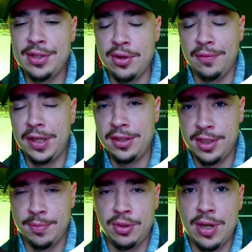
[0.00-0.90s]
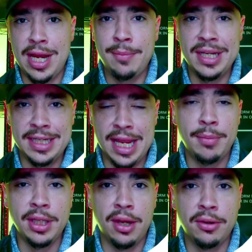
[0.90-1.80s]
Don't forget to subscribe down
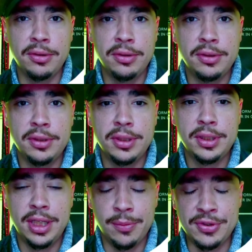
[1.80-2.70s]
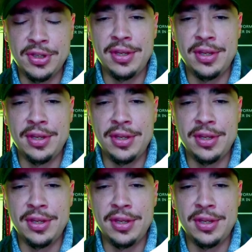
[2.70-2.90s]
below, and we'll see you in the